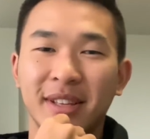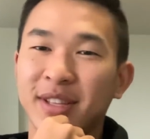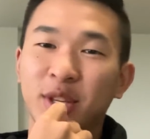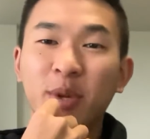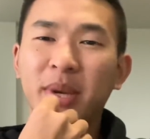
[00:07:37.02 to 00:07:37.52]

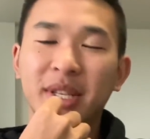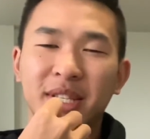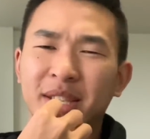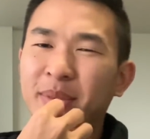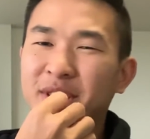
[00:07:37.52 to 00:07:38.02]

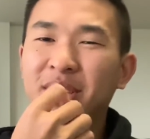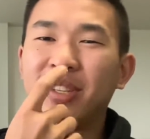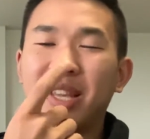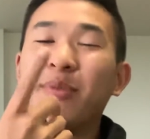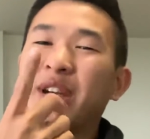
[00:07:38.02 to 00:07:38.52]
some of
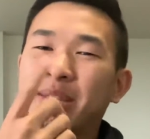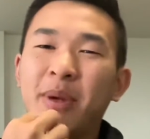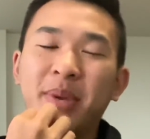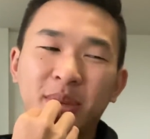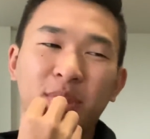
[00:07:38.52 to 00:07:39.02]
you guys
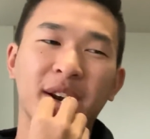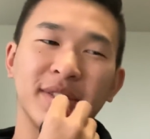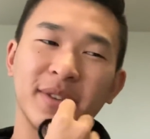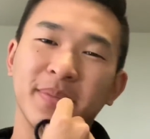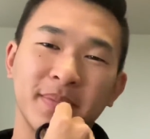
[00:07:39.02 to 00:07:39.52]
might be surprised,